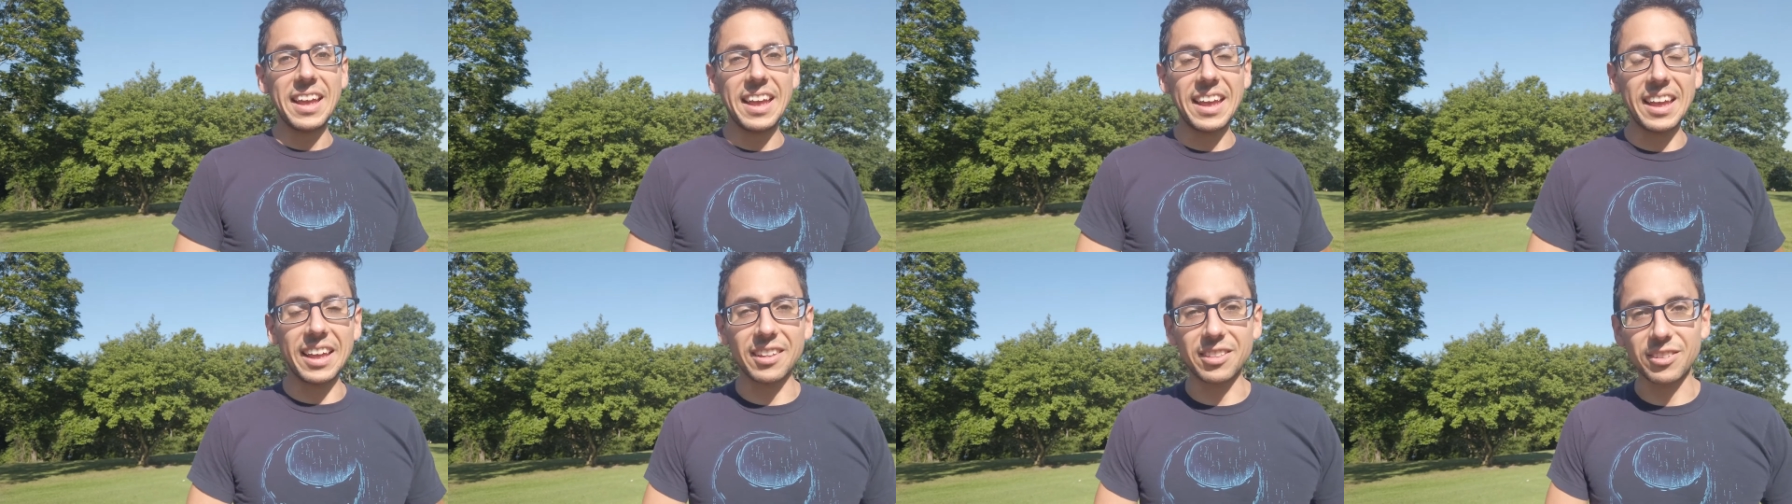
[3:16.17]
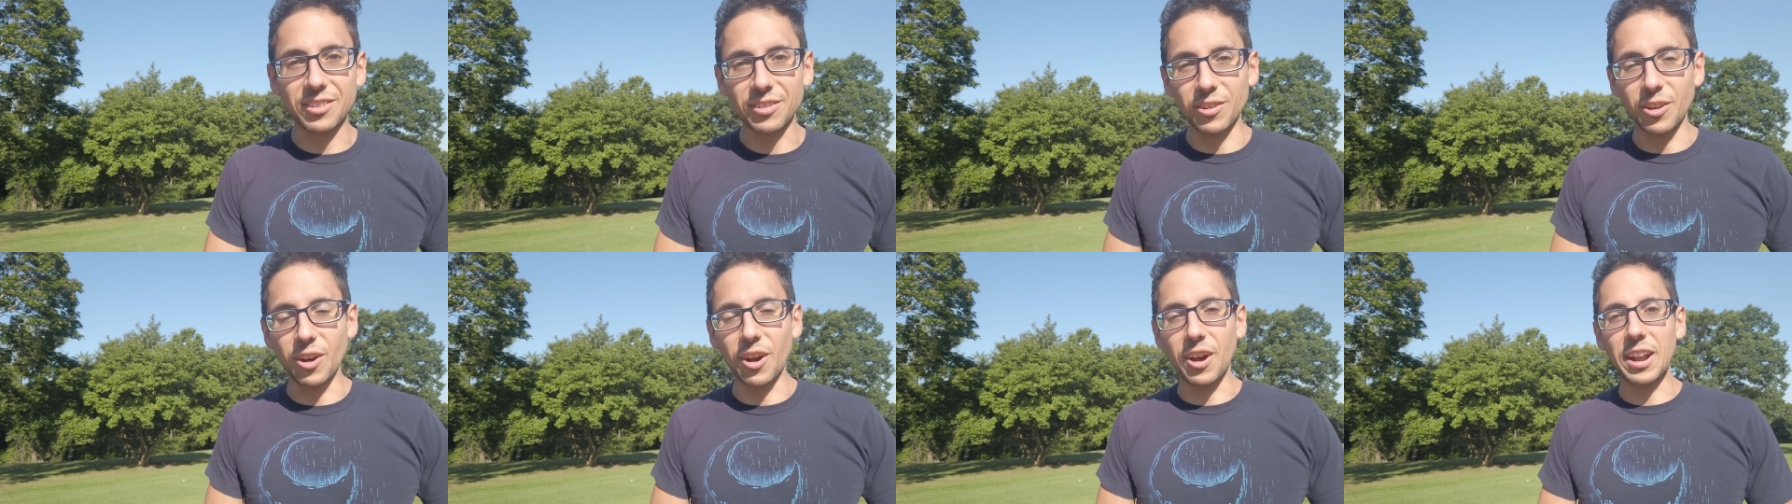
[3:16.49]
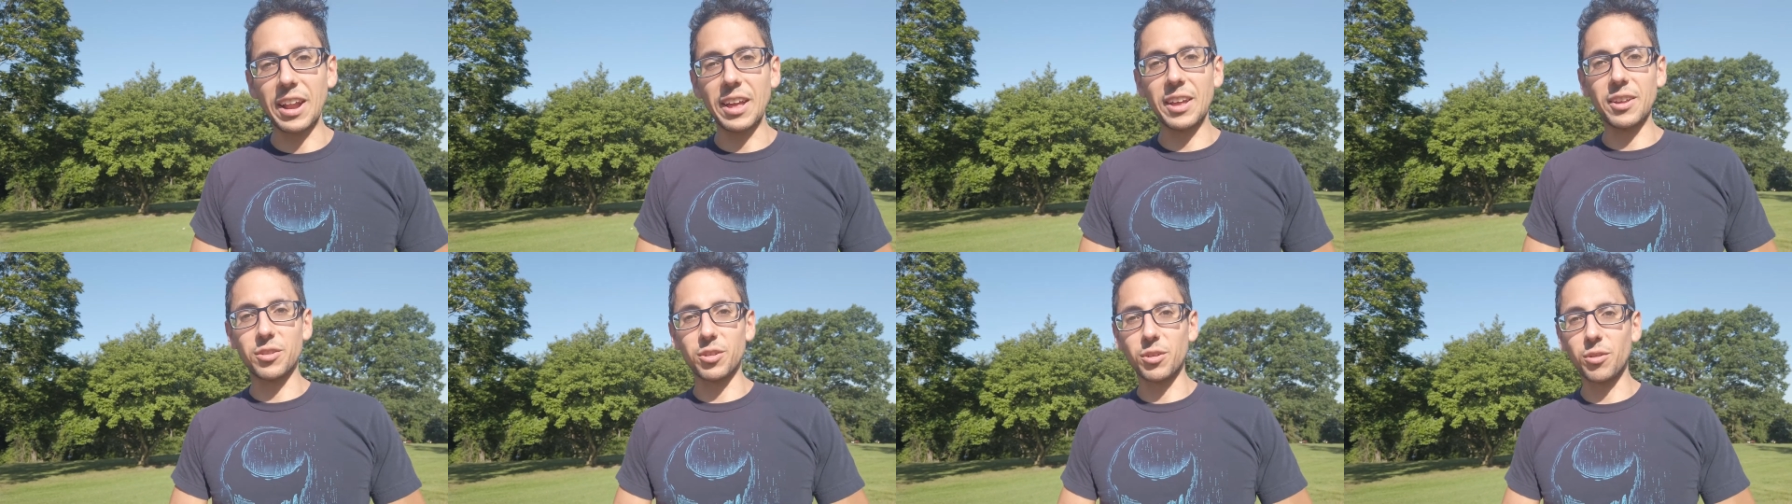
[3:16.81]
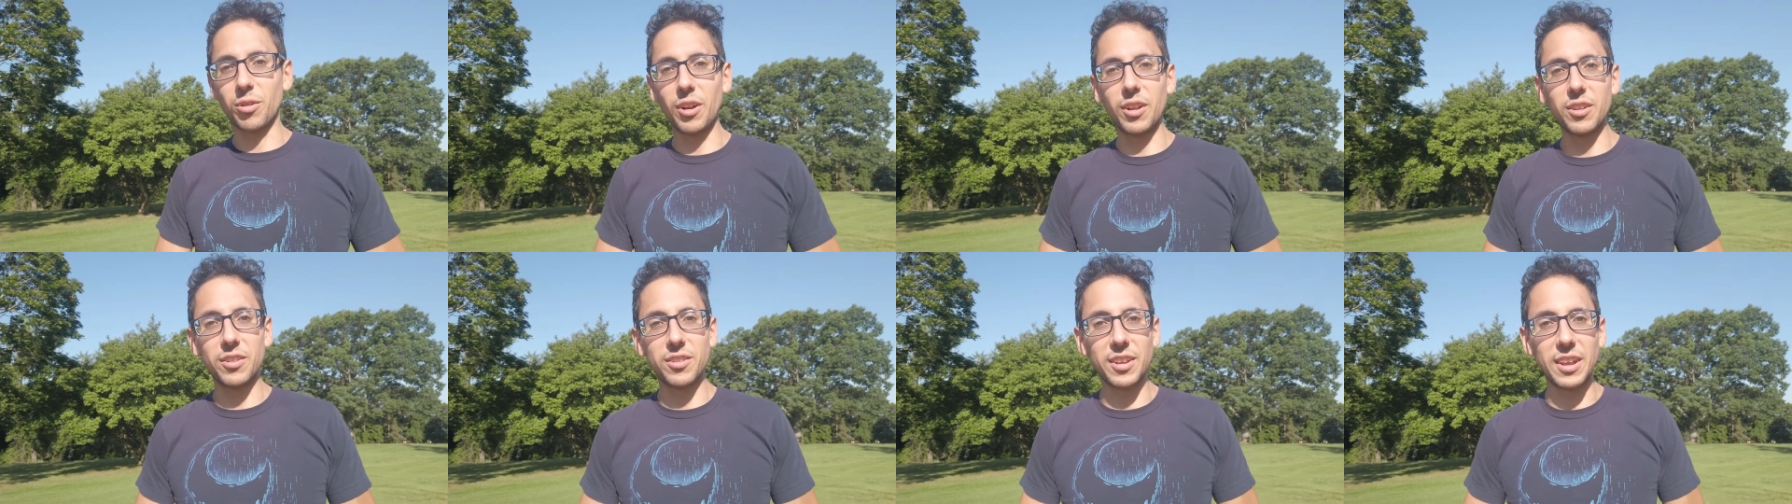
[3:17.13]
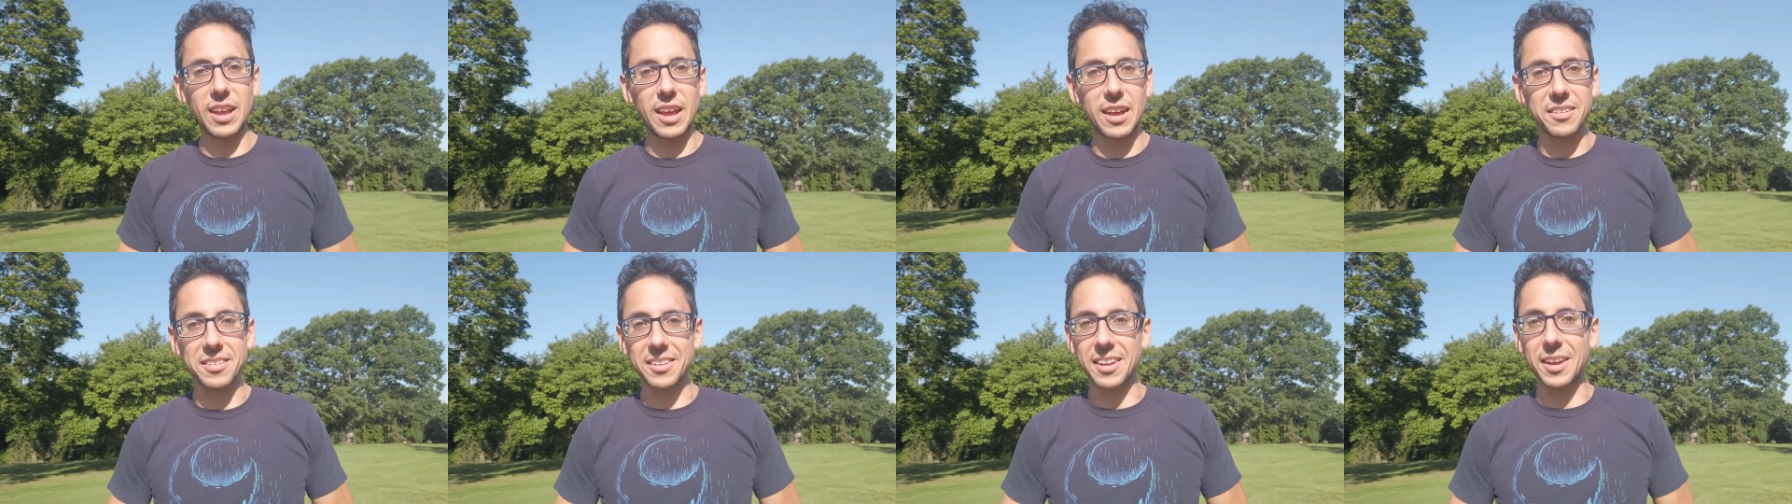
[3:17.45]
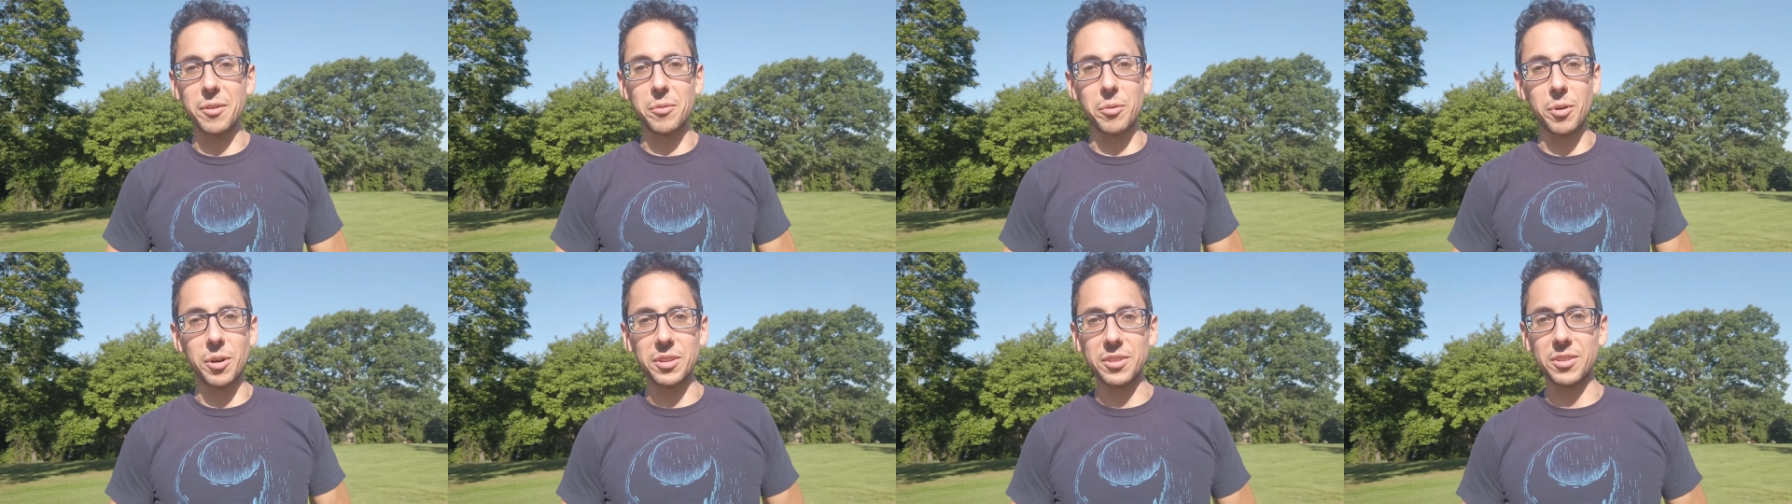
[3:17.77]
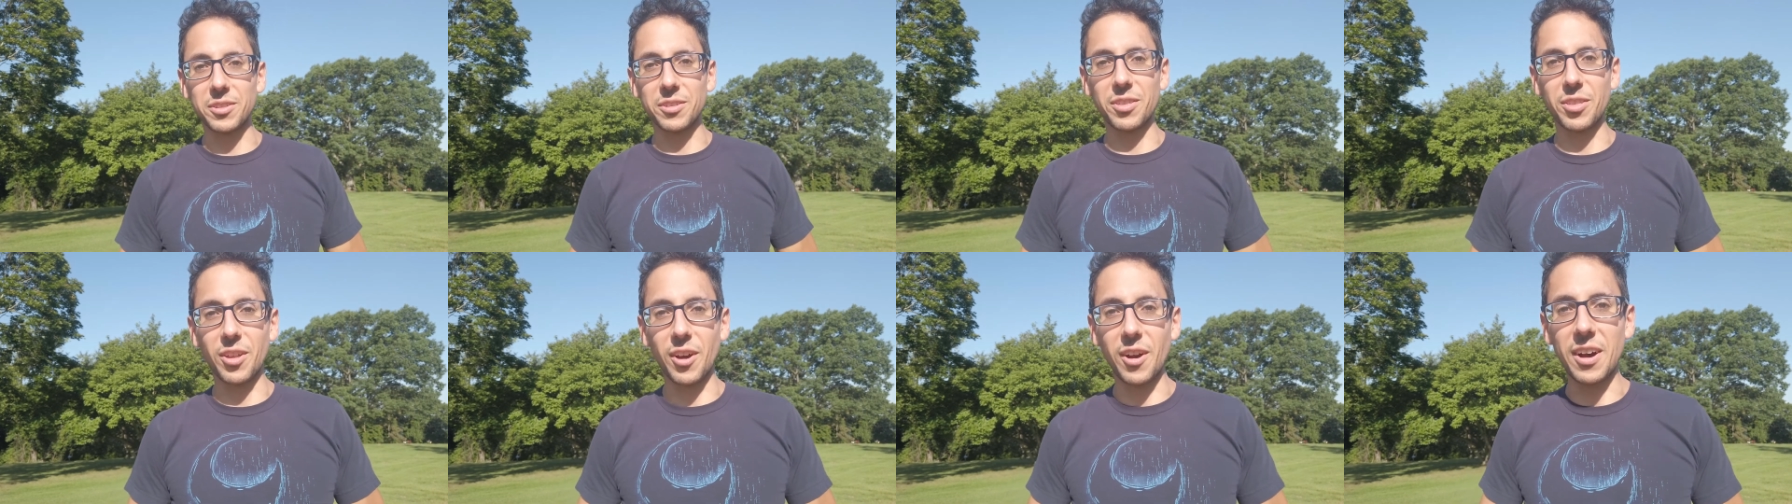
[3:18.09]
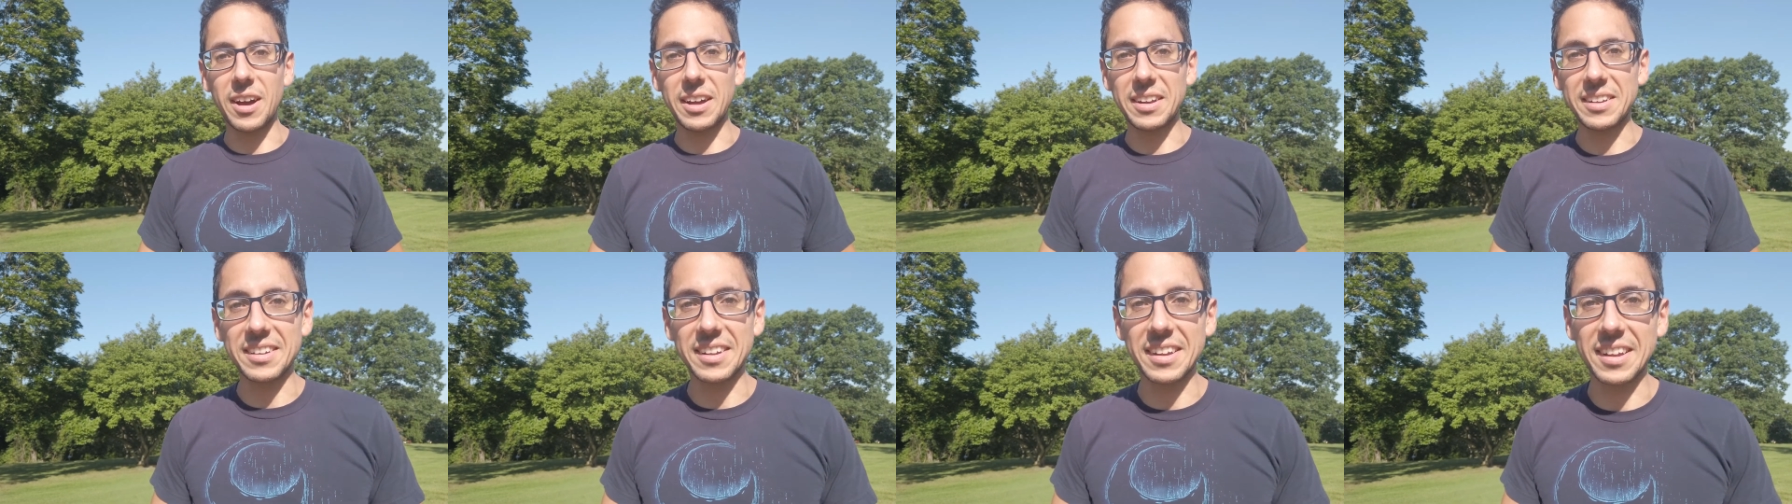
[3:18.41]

it's not as crazy as I once thought.